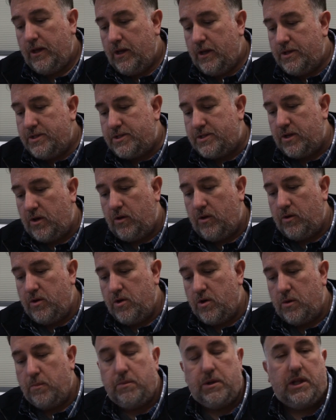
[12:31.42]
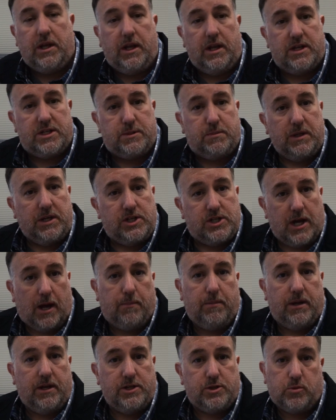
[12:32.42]
So your ability to speak
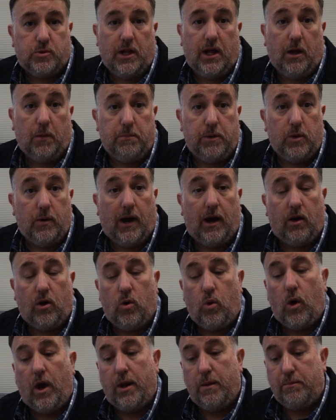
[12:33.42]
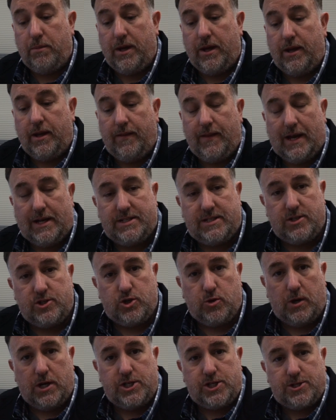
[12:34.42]
Japanese will help you out quite a bit in that
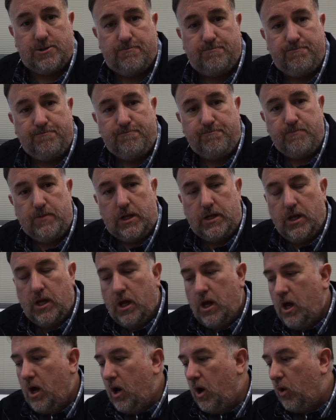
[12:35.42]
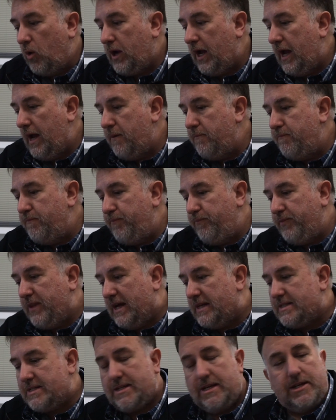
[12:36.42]
situation. Okay,
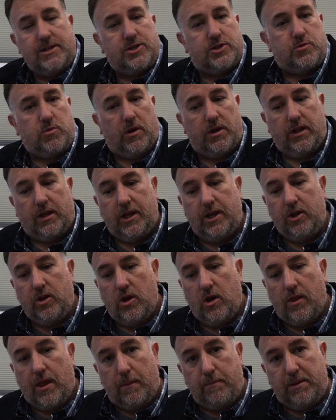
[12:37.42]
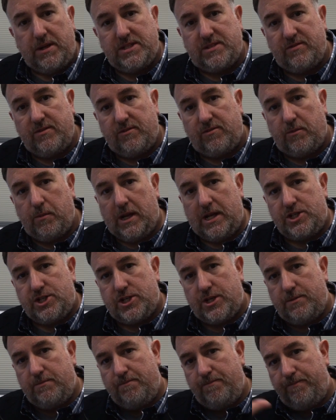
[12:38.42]
that's it. Just wanted to let you know that piece of
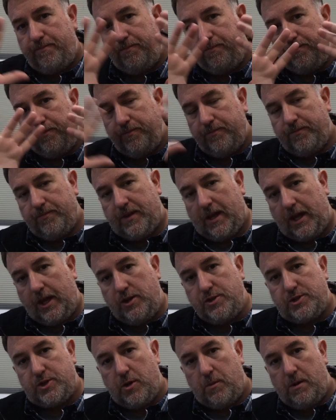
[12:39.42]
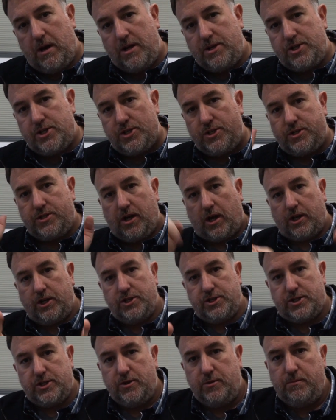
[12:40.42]
information. Thank you so much. Talk to
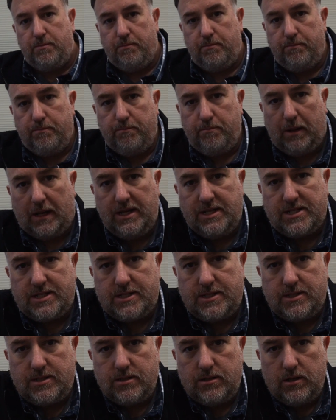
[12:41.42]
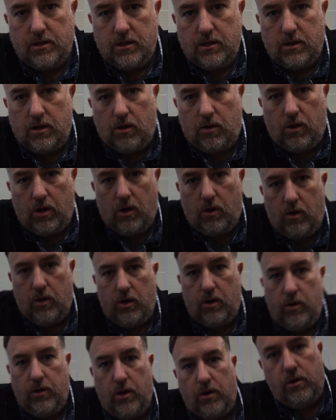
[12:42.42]
you soon. Peace. Oh no,
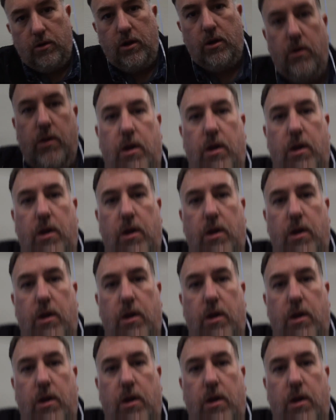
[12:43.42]
no, no, no,